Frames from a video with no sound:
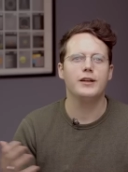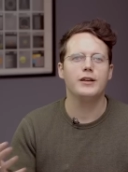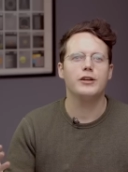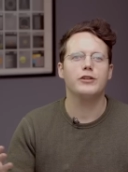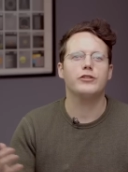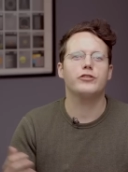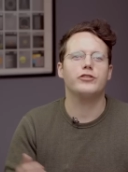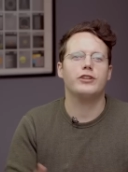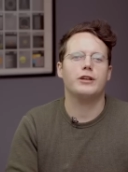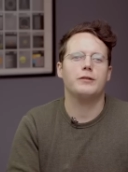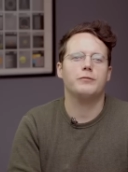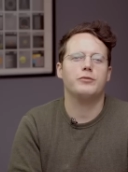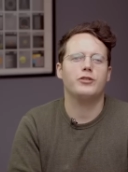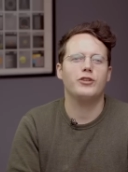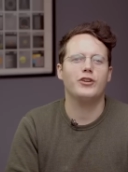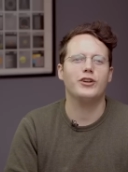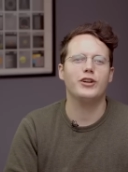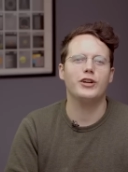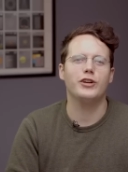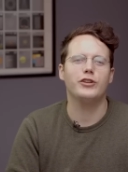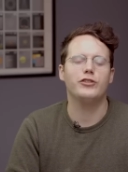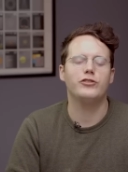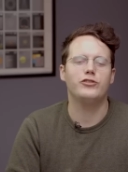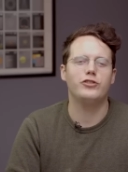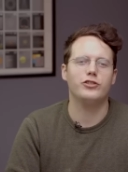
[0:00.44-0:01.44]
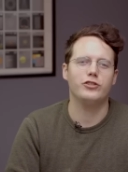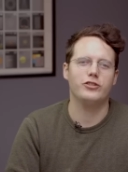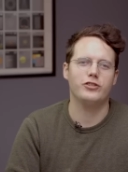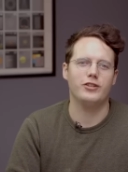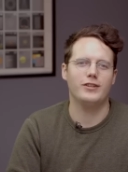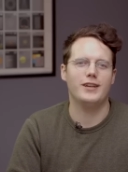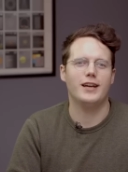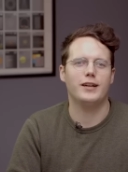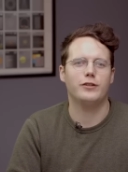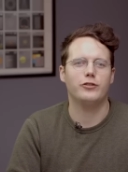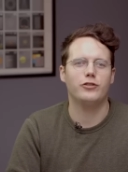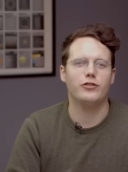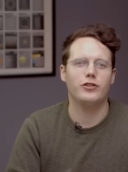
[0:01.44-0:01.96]
Samsung has just
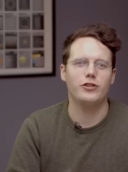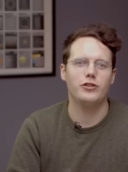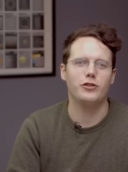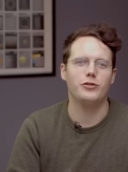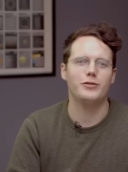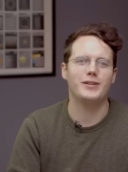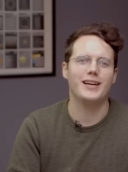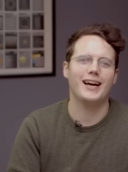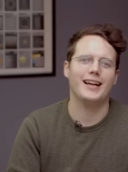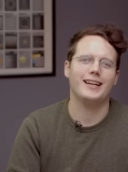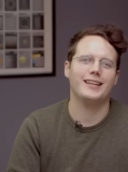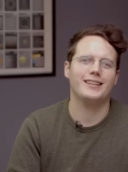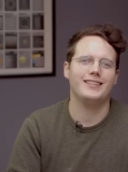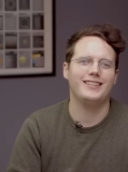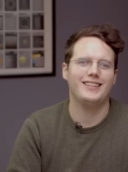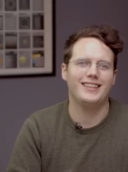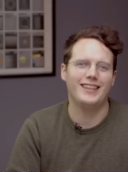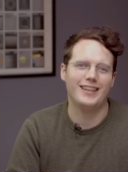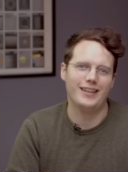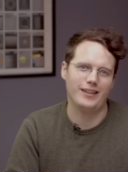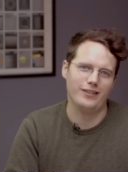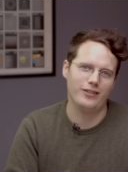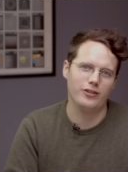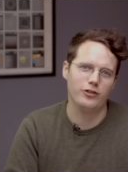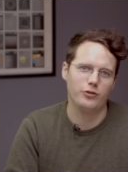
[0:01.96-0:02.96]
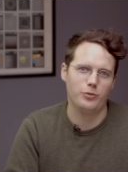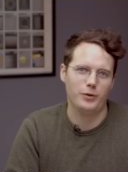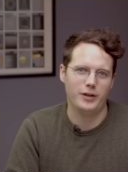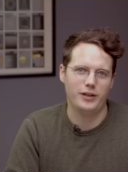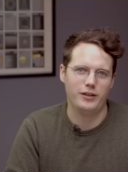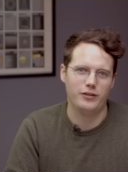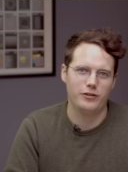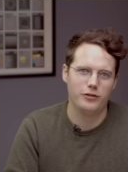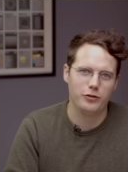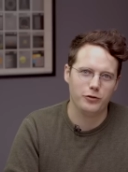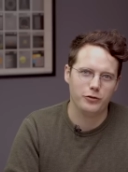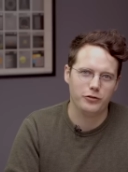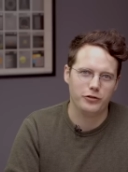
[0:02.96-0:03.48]
announced the new Galaxy
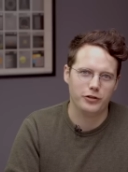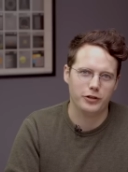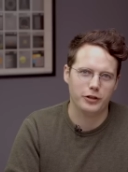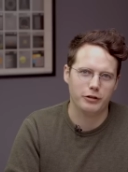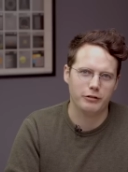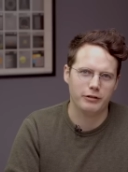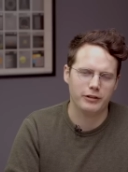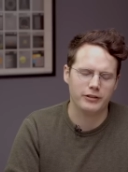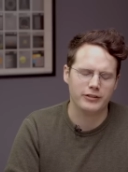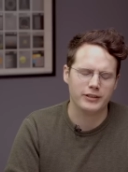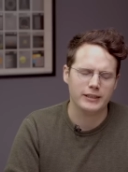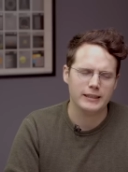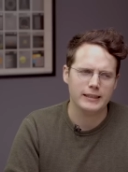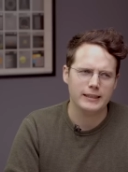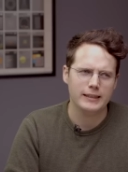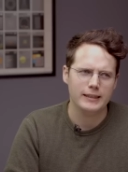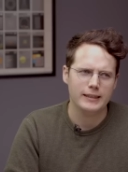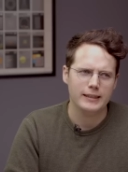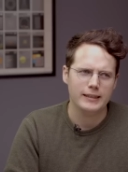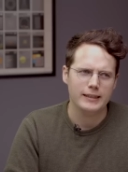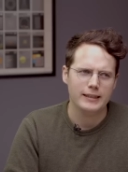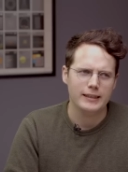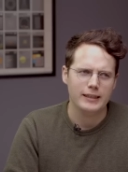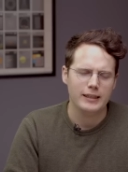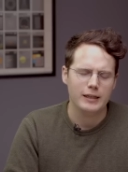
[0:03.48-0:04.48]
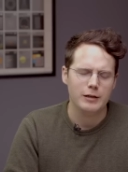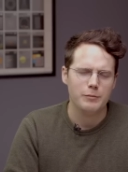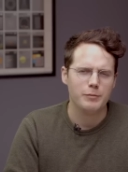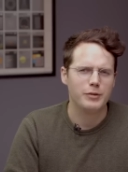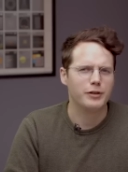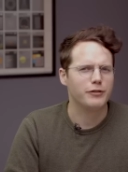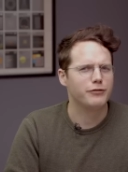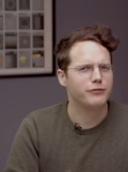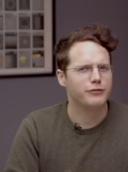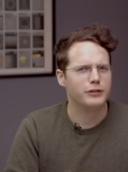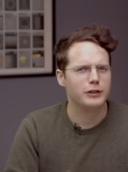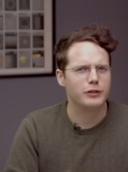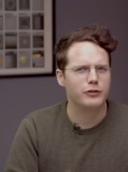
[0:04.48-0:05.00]
S22 series, but it
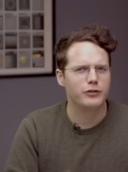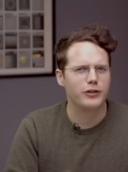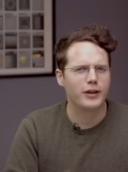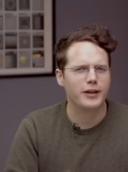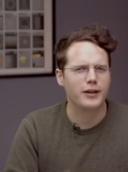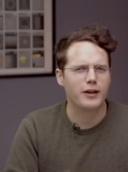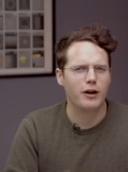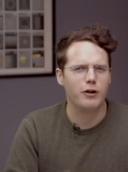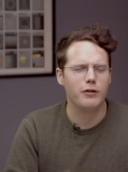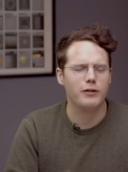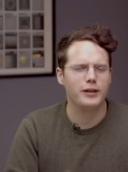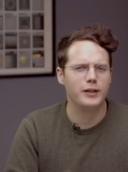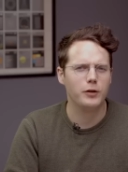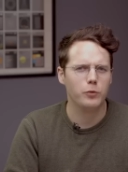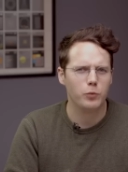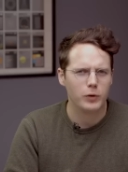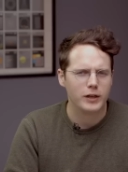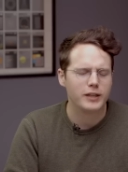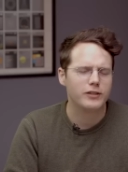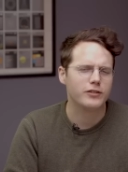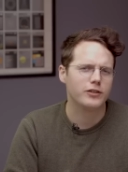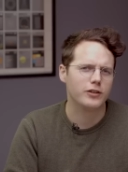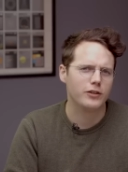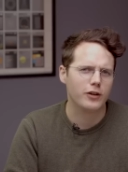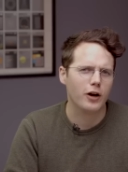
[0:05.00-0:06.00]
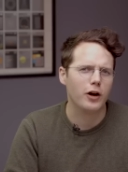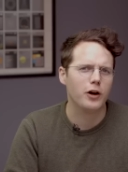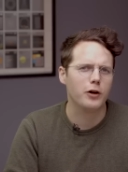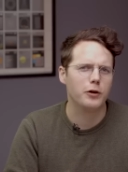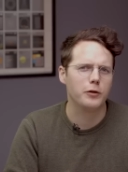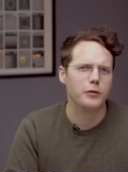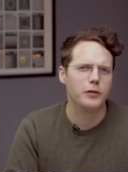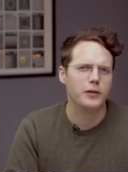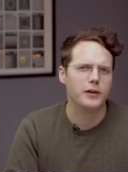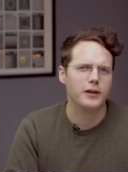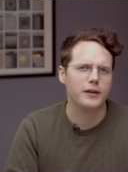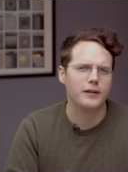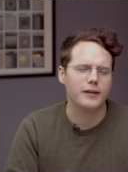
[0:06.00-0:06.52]
feels like only weeks ago
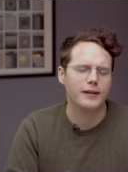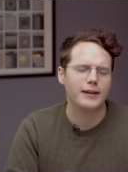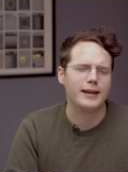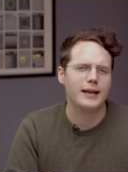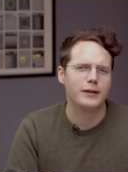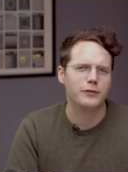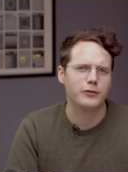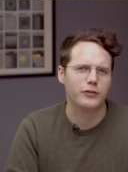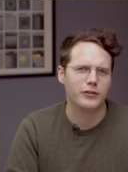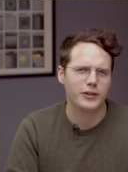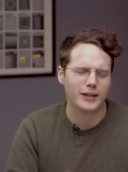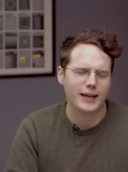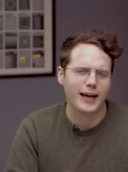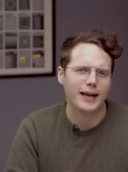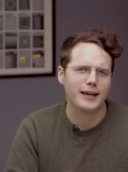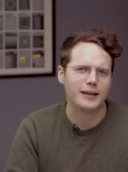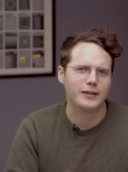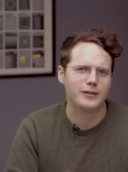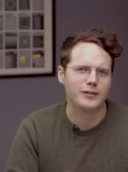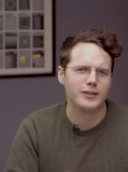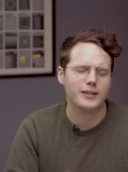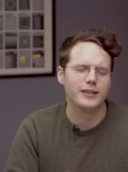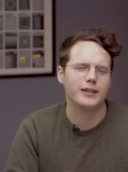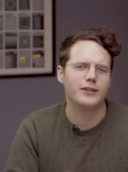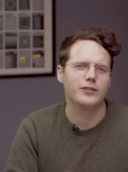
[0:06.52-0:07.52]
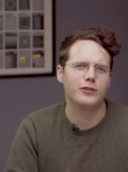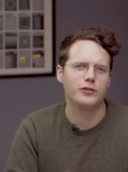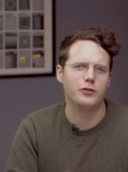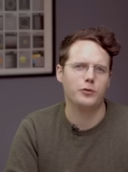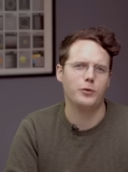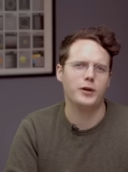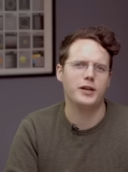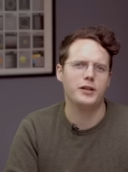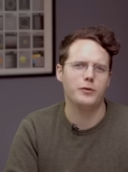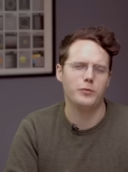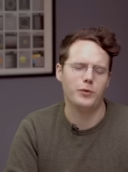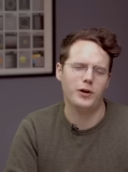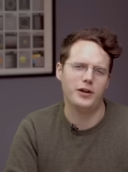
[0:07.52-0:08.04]
that it announced the Galaxy
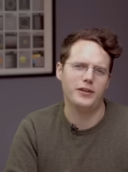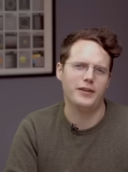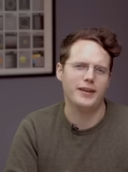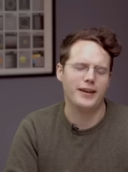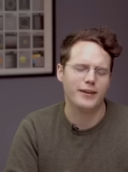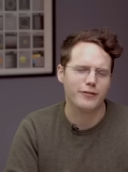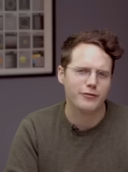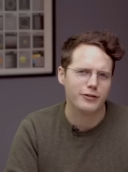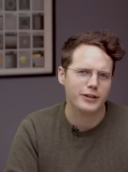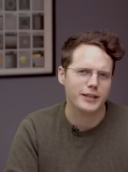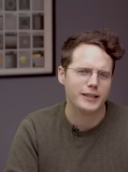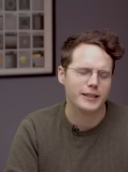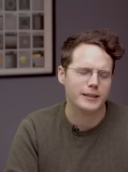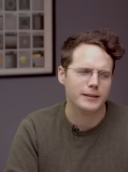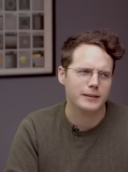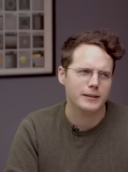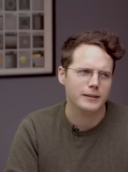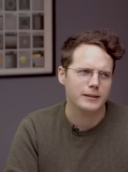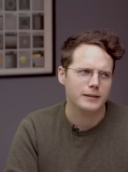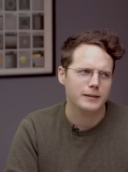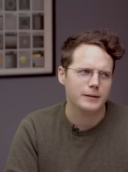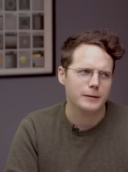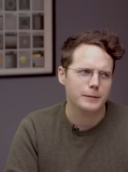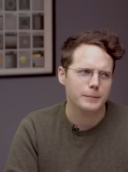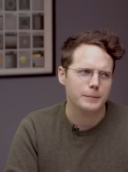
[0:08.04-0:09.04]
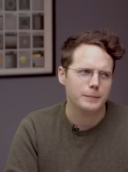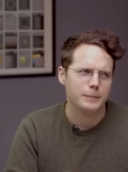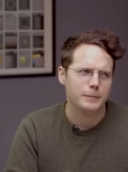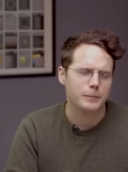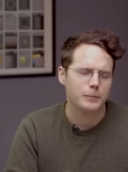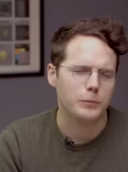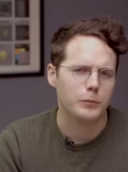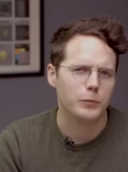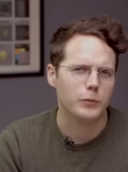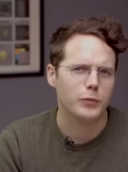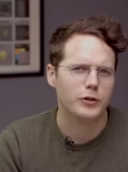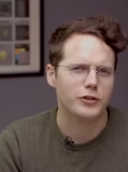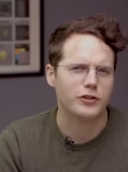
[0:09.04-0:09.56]
S21 FE,
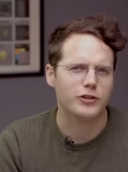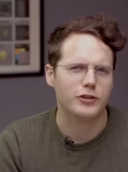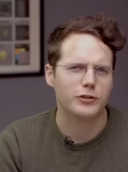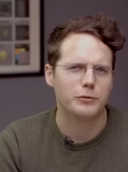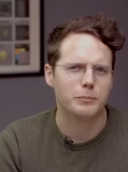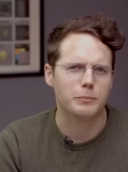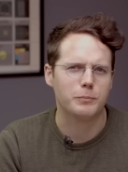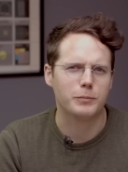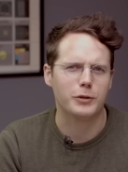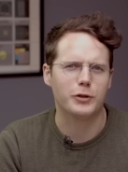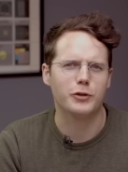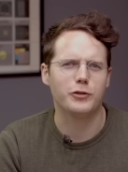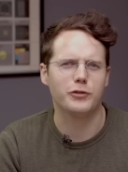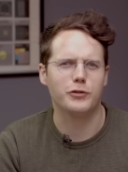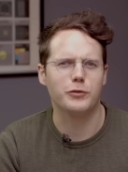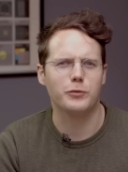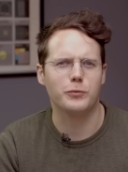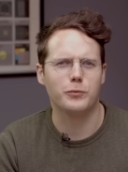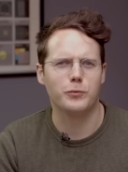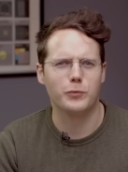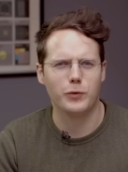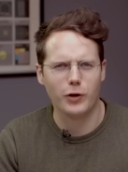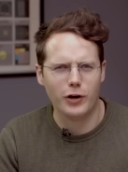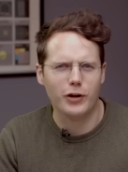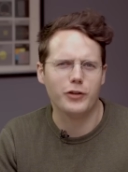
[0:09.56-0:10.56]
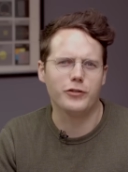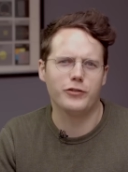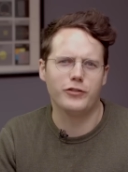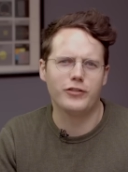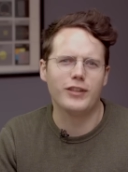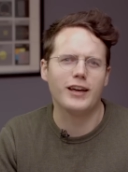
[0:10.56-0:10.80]
which is because it was.